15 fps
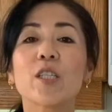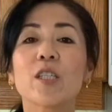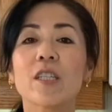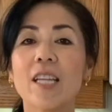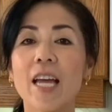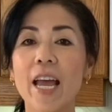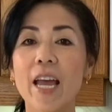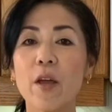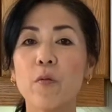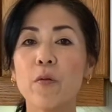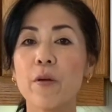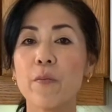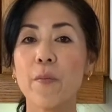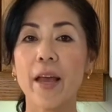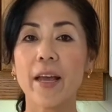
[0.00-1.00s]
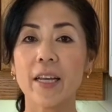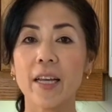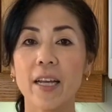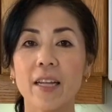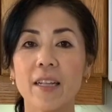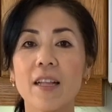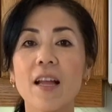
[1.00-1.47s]
Today we're
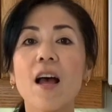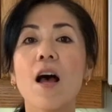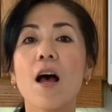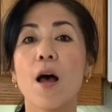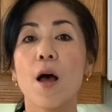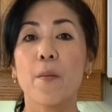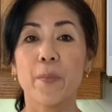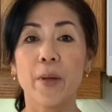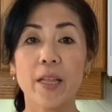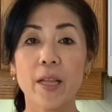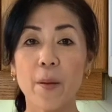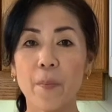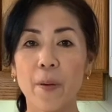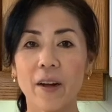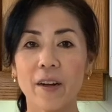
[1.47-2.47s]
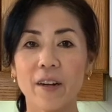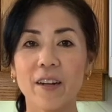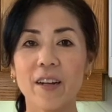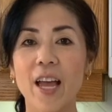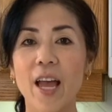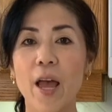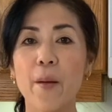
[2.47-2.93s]
making peanut
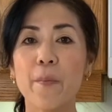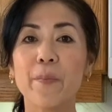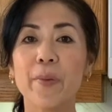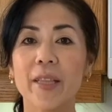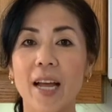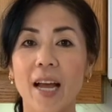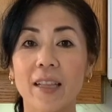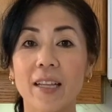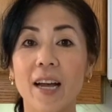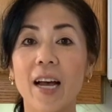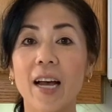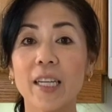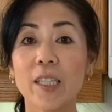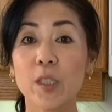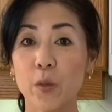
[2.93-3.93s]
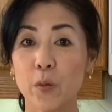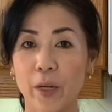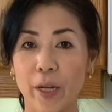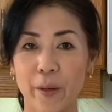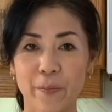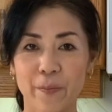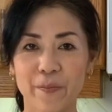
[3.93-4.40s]
butter and banana ice
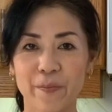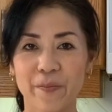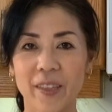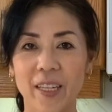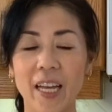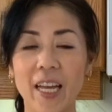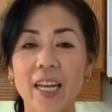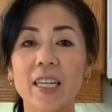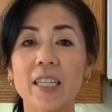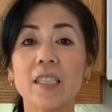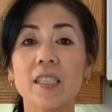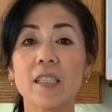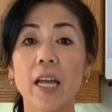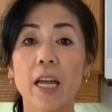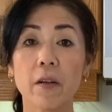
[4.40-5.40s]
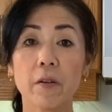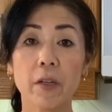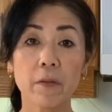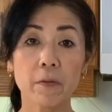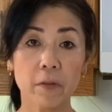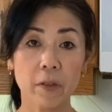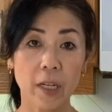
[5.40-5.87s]
cream. It is
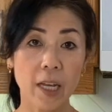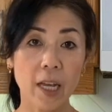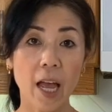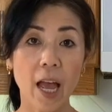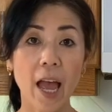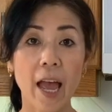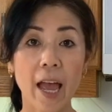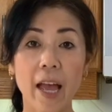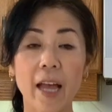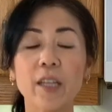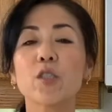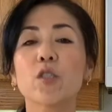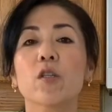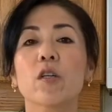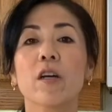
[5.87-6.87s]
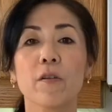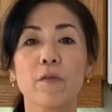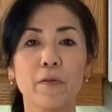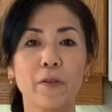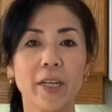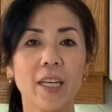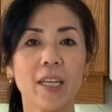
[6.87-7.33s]
dairy-free and
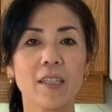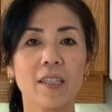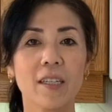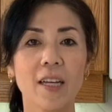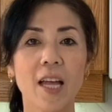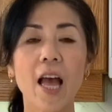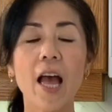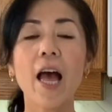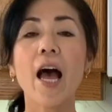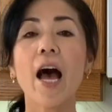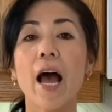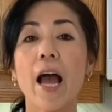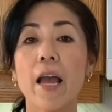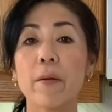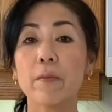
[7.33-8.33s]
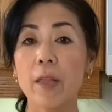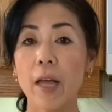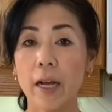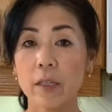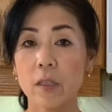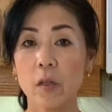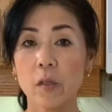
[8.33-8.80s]
sugar-free. I am
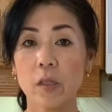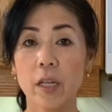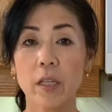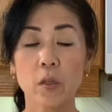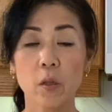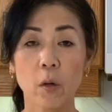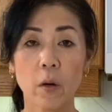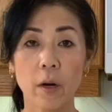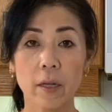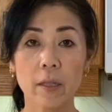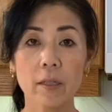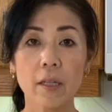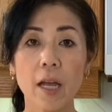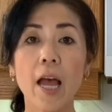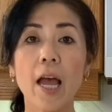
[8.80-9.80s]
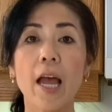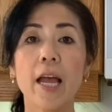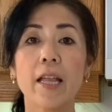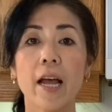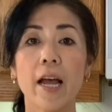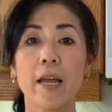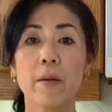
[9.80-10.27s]
lactose intolerant
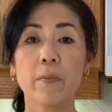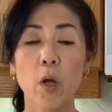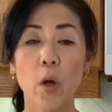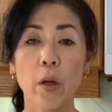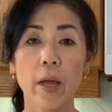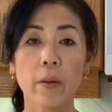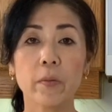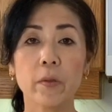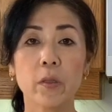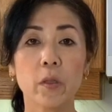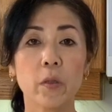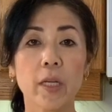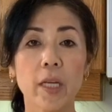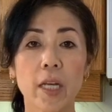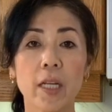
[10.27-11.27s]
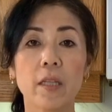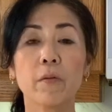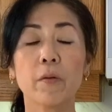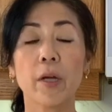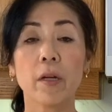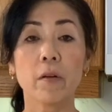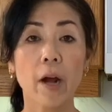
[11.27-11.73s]
and I am not able to eat
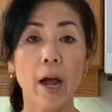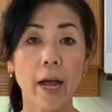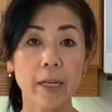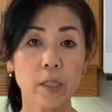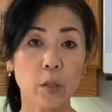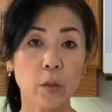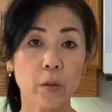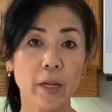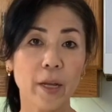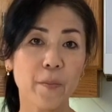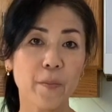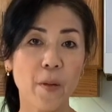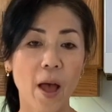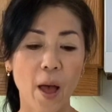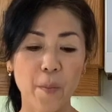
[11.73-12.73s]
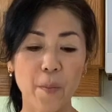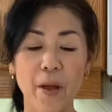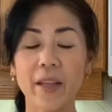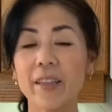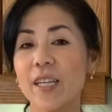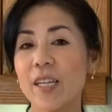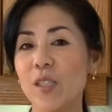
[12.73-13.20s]
regular ice cream,
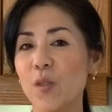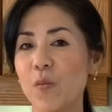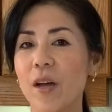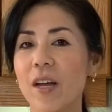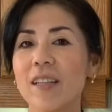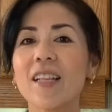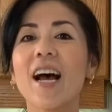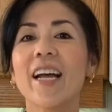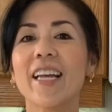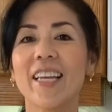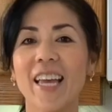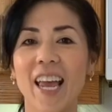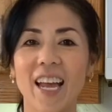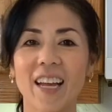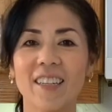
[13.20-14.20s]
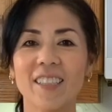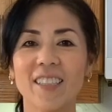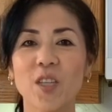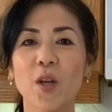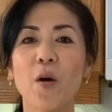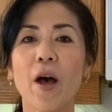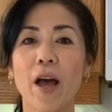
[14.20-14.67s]
but this one I can.
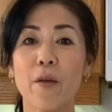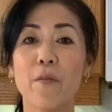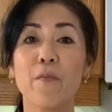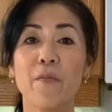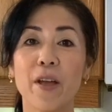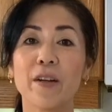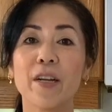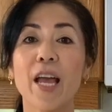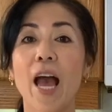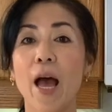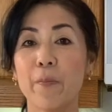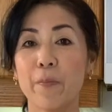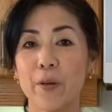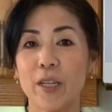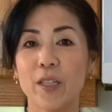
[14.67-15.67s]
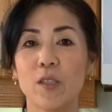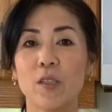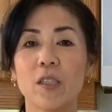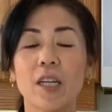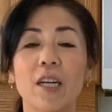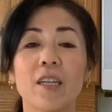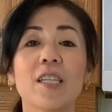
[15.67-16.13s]
So I am very happy to
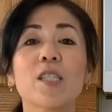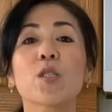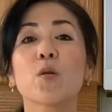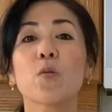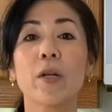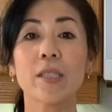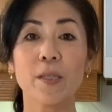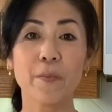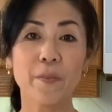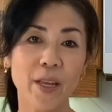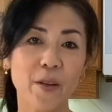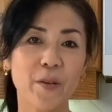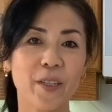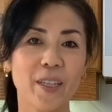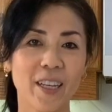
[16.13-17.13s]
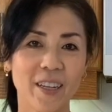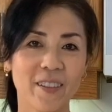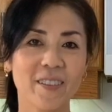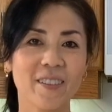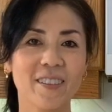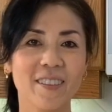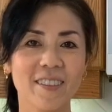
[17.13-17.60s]
share this recipe with you.